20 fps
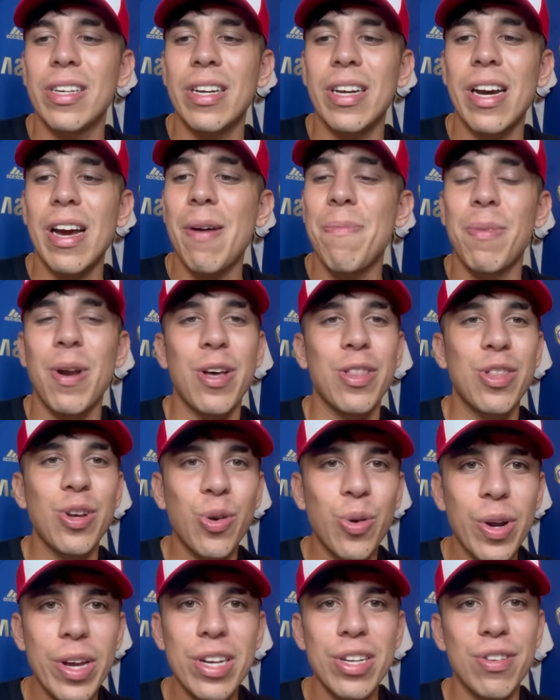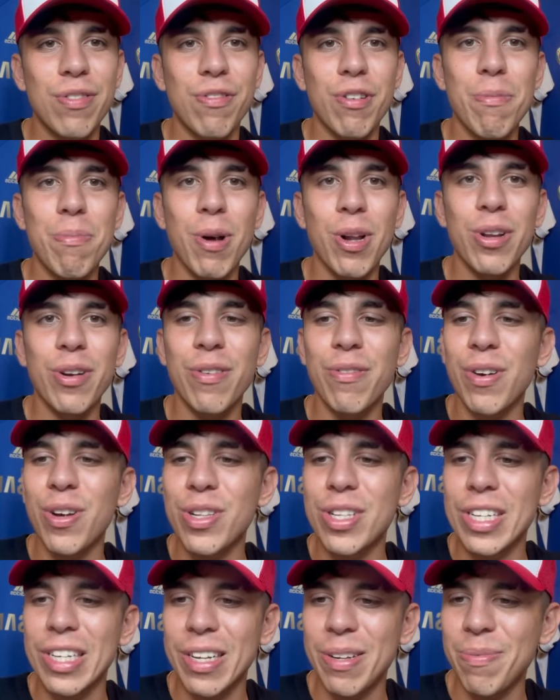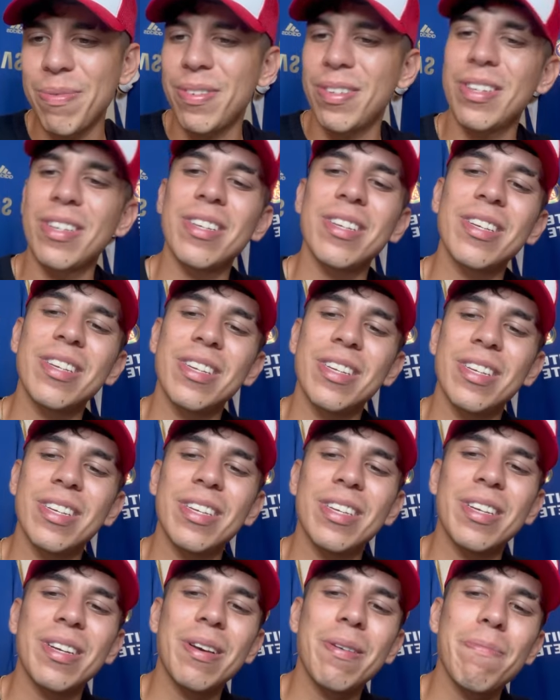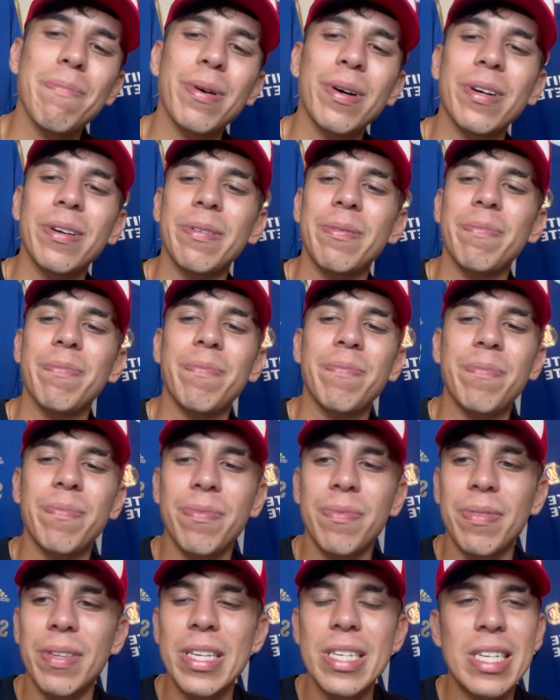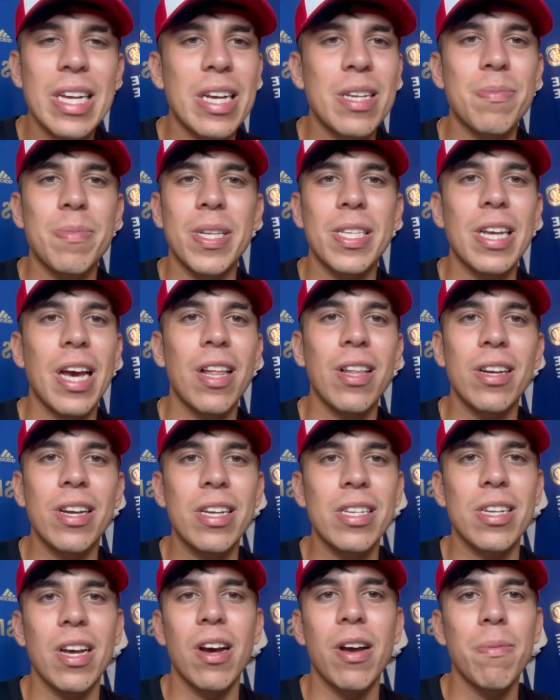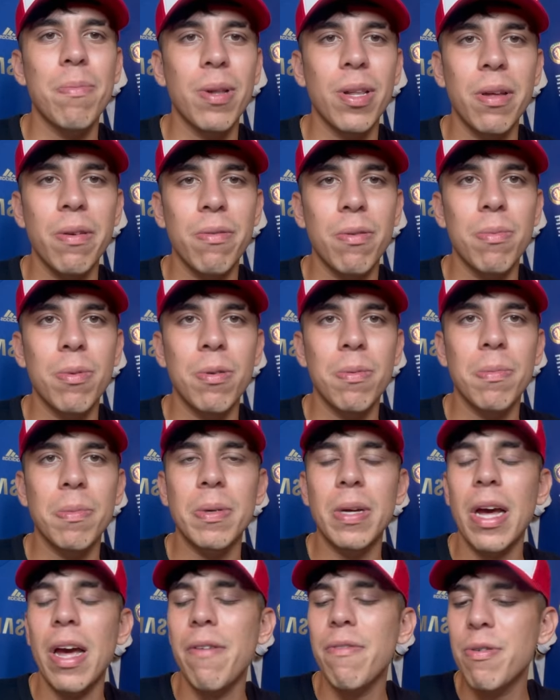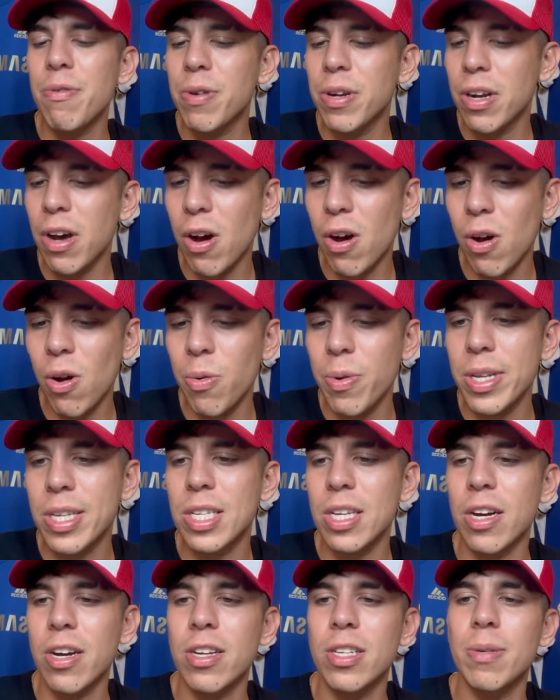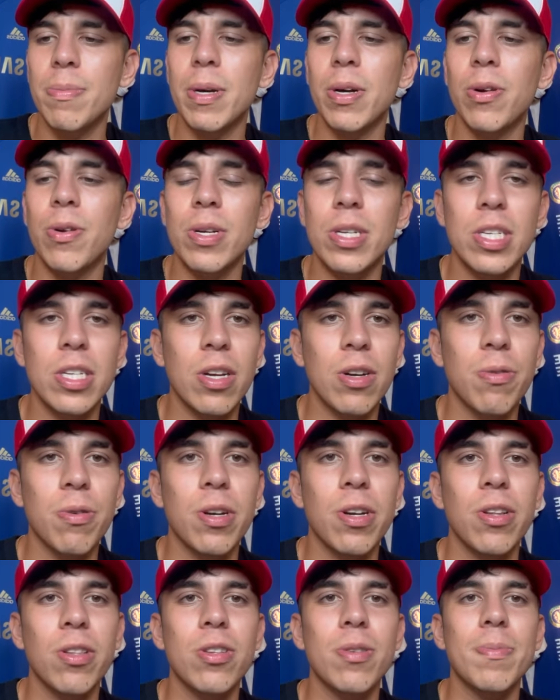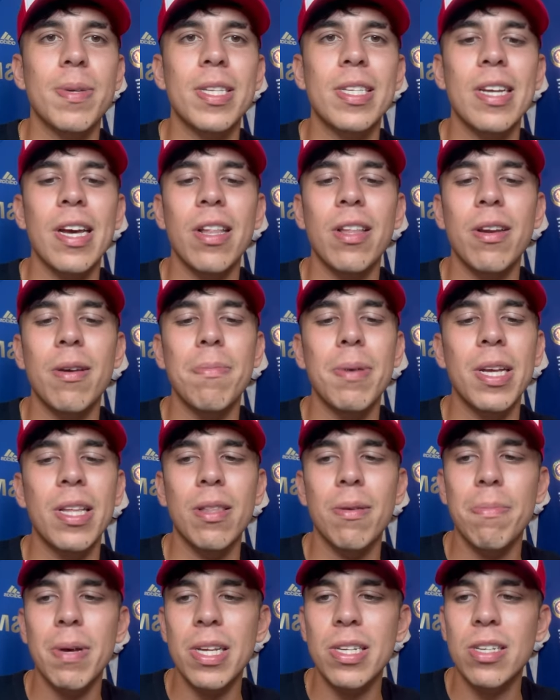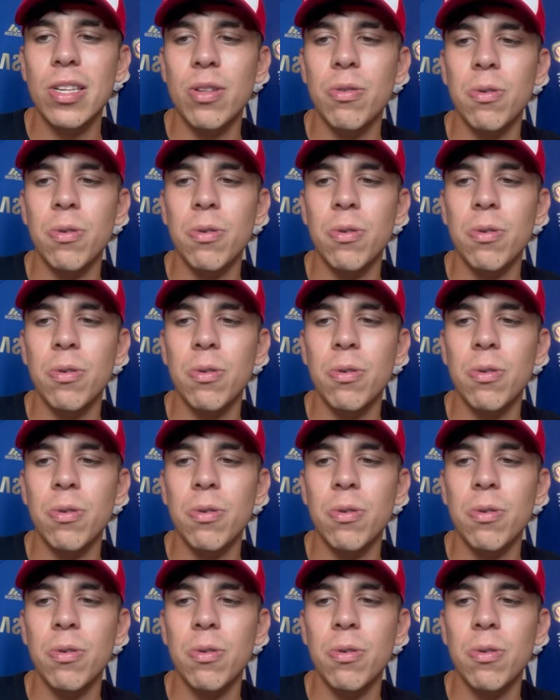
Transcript: I'm not the greatest footballer of all time, but this guy's mentality is unbelievable. Everyone always talks about Cristiano Ronaldo's mentality being the best in the